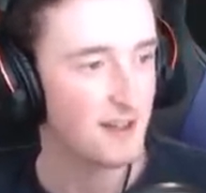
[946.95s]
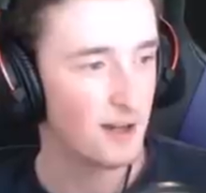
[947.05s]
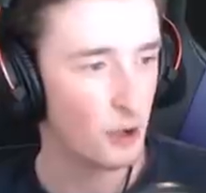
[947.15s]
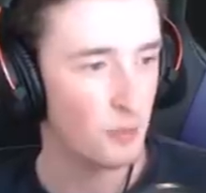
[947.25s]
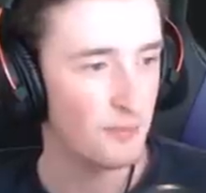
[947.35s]

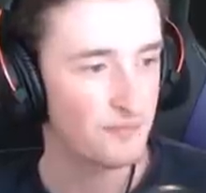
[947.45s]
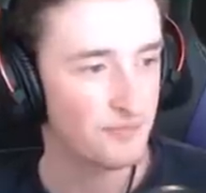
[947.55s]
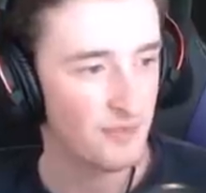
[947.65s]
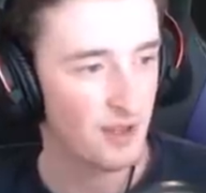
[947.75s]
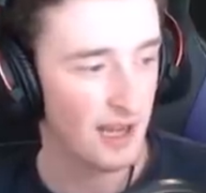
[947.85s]
Um,
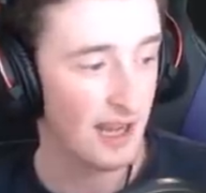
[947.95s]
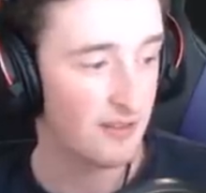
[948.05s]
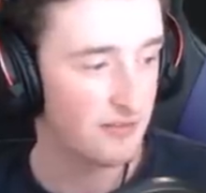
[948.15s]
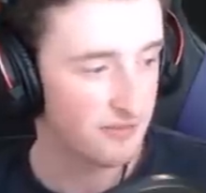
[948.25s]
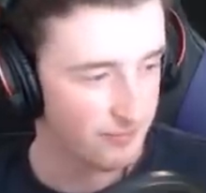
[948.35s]
I
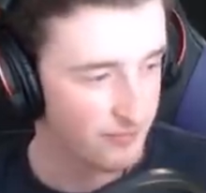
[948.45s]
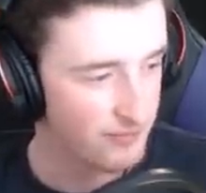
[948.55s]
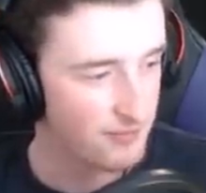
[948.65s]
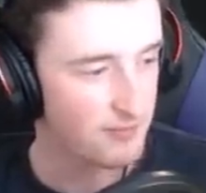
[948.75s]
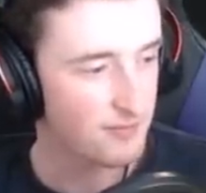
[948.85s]
have
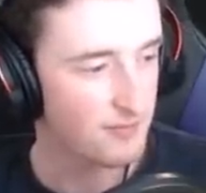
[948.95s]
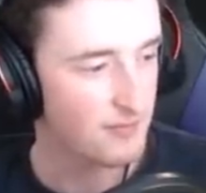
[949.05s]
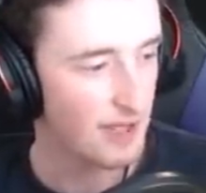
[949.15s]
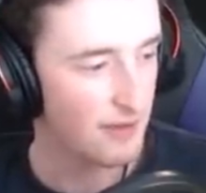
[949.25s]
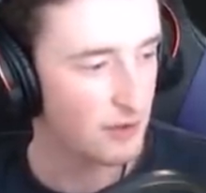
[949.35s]

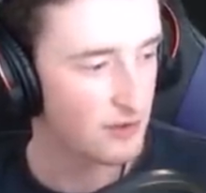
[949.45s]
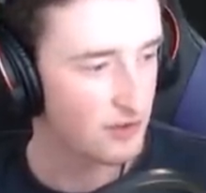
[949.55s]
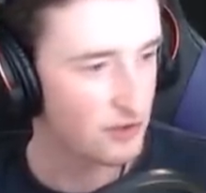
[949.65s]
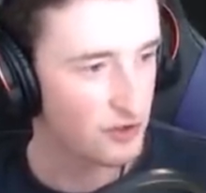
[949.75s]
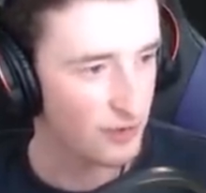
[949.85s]
evidence
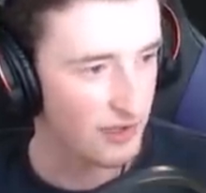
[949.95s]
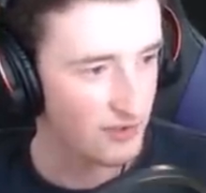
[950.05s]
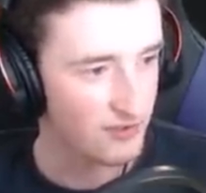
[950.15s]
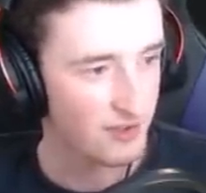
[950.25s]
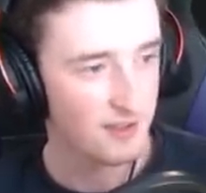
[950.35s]
to show
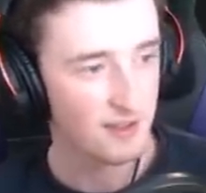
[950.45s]
this.